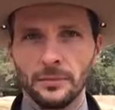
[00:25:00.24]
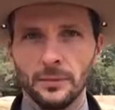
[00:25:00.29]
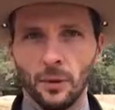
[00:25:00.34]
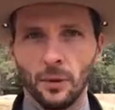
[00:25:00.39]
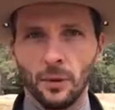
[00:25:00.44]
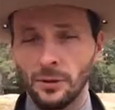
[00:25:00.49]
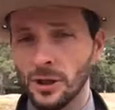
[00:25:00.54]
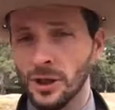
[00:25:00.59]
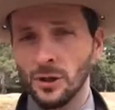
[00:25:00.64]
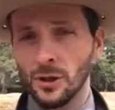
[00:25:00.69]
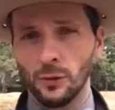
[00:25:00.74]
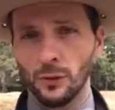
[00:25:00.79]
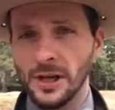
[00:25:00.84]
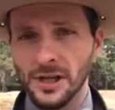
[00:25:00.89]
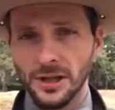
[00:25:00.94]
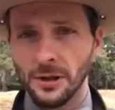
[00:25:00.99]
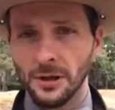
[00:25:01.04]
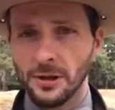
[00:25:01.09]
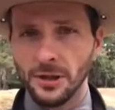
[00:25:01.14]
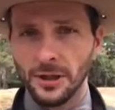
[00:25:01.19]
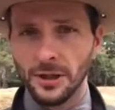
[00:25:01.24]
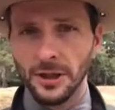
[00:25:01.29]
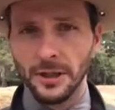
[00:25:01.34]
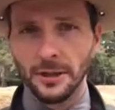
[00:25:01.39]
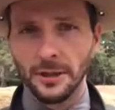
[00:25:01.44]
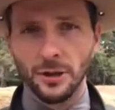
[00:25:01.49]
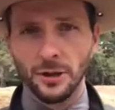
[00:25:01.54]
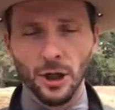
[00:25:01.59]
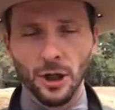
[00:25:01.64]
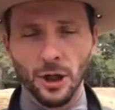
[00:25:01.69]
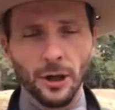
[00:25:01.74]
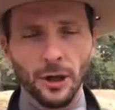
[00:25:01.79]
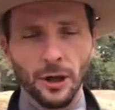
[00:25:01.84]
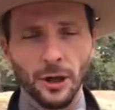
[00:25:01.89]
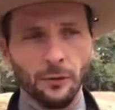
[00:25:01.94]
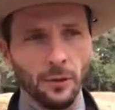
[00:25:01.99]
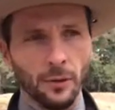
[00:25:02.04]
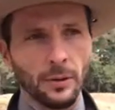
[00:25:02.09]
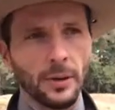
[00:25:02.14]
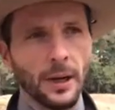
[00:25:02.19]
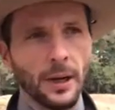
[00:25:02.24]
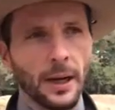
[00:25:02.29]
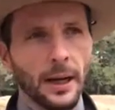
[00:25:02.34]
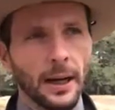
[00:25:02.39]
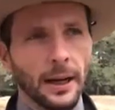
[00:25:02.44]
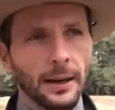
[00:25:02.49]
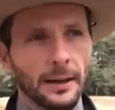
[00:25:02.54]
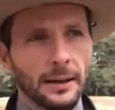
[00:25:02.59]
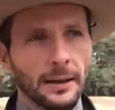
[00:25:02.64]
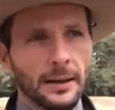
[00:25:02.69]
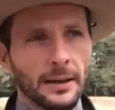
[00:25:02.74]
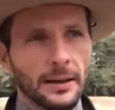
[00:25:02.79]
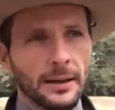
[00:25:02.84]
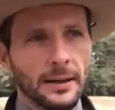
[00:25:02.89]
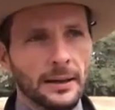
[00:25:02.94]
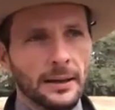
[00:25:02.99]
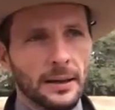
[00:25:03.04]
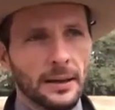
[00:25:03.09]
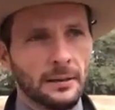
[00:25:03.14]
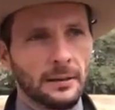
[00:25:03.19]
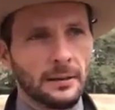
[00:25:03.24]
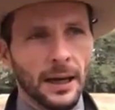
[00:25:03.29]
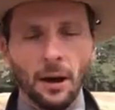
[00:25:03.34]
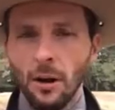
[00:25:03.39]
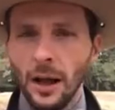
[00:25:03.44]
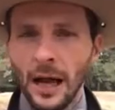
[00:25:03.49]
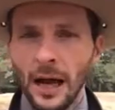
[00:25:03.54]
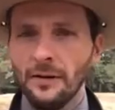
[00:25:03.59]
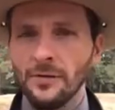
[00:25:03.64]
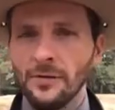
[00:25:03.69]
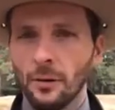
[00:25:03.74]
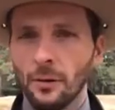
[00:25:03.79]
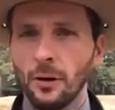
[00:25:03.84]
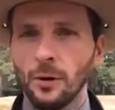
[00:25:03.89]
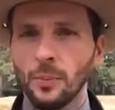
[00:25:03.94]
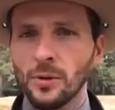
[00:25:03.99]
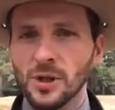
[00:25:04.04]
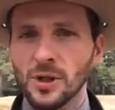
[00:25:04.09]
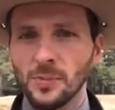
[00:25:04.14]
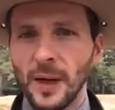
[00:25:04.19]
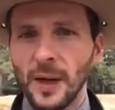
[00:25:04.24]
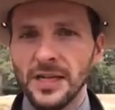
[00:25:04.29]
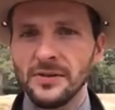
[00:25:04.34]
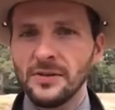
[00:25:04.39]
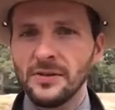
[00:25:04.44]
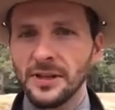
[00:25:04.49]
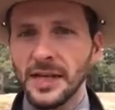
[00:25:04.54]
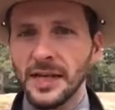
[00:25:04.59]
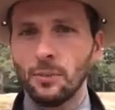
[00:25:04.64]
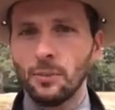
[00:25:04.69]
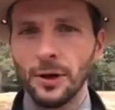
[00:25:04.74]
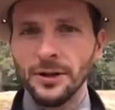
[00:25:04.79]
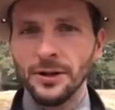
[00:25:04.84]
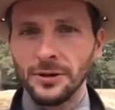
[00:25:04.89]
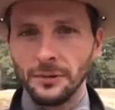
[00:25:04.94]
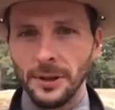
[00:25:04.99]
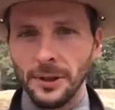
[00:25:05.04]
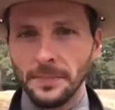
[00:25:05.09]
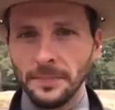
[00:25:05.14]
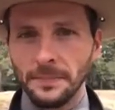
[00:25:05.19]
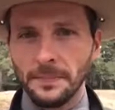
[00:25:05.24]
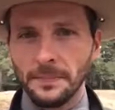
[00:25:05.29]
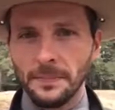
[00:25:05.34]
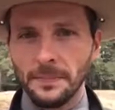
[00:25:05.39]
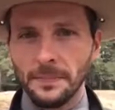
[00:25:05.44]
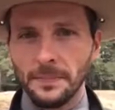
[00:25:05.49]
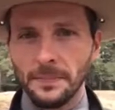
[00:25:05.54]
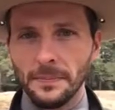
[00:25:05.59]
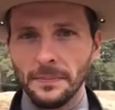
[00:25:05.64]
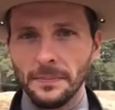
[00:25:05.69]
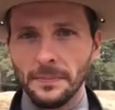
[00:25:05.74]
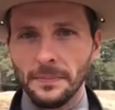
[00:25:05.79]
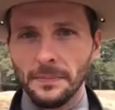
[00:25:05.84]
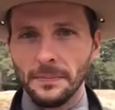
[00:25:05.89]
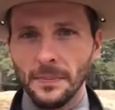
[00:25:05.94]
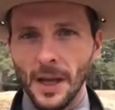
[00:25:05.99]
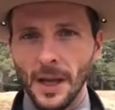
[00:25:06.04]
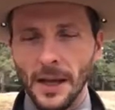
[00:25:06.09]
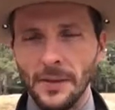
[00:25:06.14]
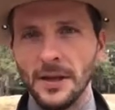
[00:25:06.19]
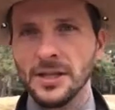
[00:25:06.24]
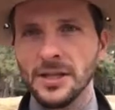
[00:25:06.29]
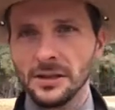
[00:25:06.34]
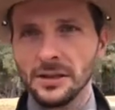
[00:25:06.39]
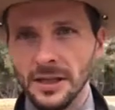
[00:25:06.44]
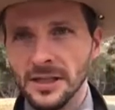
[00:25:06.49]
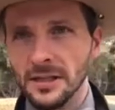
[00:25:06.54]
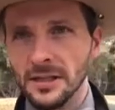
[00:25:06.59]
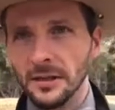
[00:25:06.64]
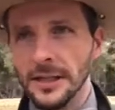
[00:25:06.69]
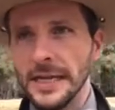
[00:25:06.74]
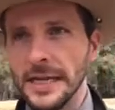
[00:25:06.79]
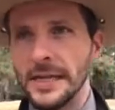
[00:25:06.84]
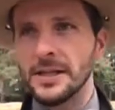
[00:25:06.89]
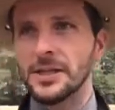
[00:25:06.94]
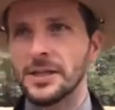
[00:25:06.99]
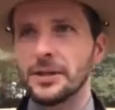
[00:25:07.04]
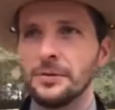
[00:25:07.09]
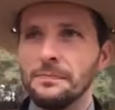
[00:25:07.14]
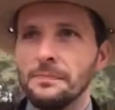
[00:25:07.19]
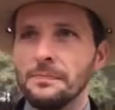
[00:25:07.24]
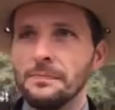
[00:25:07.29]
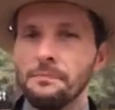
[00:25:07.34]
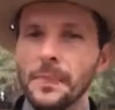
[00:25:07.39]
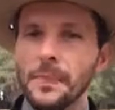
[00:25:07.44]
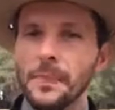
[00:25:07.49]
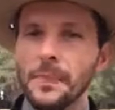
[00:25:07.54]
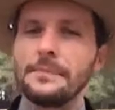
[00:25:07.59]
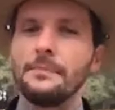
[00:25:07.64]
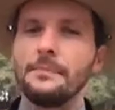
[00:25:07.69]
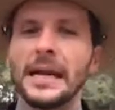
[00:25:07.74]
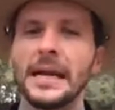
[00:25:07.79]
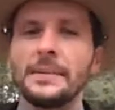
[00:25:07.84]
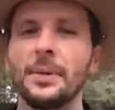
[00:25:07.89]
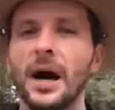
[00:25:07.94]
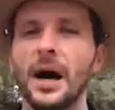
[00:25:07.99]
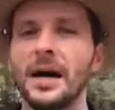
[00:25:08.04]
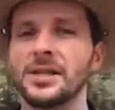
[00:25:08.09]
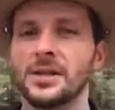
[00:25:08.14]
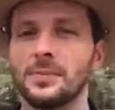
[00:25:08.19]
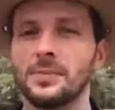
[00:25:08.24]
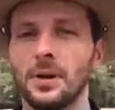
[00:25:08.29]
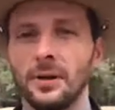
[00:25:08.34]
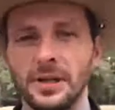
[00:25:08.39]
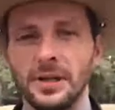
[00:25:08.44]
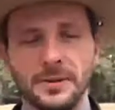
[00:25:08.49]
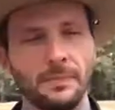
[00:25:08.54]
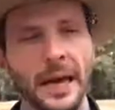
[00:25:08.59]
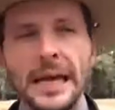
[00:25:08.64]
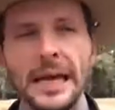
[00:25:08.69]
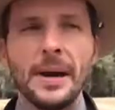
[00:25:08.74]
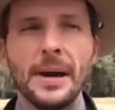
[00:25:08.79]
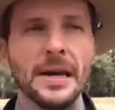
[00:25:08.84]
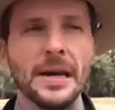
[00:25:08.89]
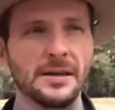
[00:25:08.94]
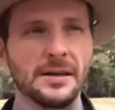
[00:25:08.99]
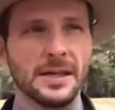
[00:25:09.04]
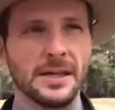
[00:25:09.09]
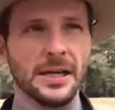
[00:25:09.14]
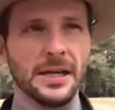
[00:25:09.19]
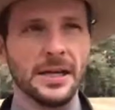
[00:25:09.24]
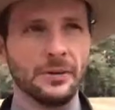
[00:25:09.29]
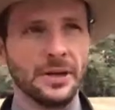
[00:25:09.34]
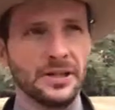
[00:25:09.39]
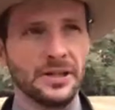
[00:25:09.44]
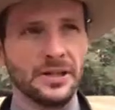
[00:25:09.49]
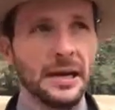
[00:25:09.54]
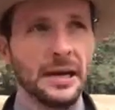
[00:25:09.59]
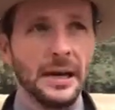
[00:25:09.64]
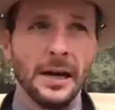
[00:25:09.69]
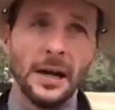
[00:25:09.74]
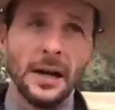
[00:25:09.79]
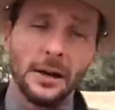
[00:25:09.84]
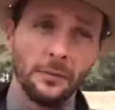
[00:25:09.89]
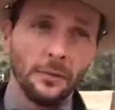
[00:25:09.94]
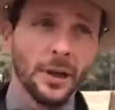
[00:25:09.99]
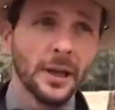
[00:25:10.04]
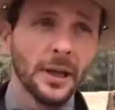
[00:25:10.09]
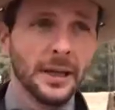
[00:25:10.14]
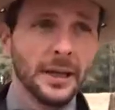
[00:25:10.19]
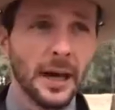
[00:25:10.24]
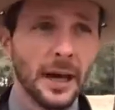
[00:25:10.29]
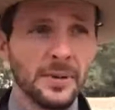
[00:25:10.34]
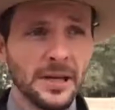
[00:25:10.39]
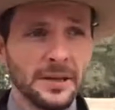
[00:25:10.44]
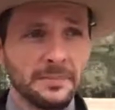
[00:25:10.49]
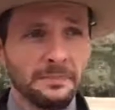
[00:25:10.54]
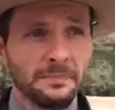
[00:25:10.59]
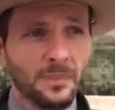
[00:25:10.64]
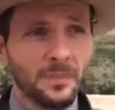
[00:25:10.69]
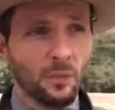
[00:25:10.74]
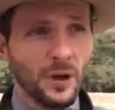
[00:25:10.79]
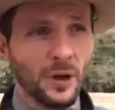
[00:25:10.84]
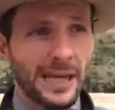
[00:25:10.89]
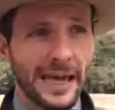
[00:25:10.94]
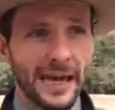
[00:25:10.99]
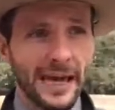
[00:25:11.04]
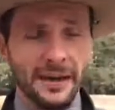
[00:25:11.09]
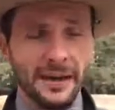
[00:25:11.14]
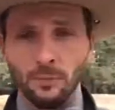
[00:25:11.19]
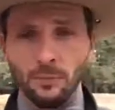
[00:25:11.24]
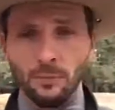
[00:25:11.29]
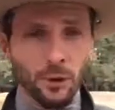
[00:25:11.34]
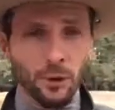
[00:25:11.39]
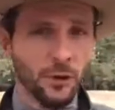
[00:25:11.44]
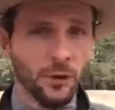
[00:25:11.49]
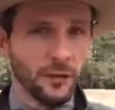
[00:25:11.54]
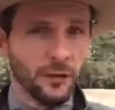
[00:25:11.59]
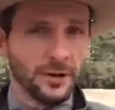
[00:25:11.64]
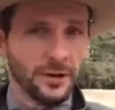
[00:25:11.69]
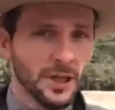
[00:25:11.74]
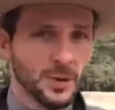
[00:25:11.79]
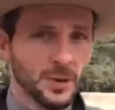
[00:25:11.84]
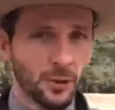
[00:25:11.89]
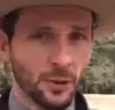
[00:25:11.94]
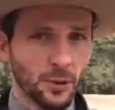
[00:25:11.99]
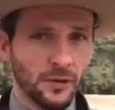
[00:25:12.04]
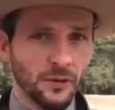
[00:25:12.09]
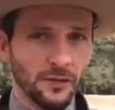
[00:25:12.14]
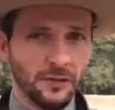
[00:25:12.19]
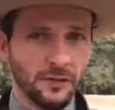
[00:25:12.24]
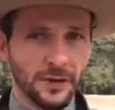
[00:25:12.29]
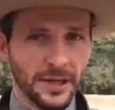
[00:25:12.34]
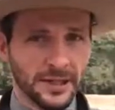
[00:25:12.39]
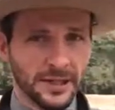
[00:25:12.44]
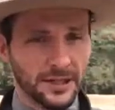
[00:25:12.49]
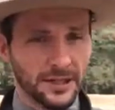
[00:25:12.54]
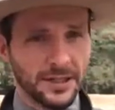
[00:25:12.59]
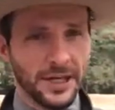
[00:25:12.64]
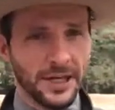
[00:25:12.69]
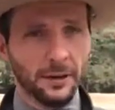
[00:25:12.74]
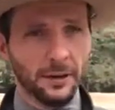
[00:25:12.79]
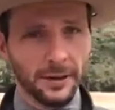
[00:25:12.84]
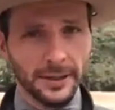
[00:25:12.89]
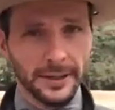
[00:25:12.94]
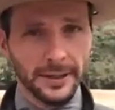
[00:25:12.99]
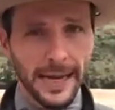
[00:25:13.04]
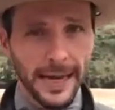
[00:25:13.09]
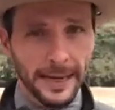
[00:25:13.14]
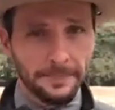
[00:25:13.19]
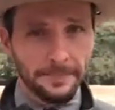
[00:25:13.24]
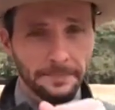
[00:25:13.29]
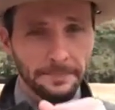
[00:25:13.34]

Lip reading: or just researched it in general, they all have their own perspective that they bring to it. And this leads to many possibilities, many theories that really, I mean, we can't prove or disprove necessarily yet.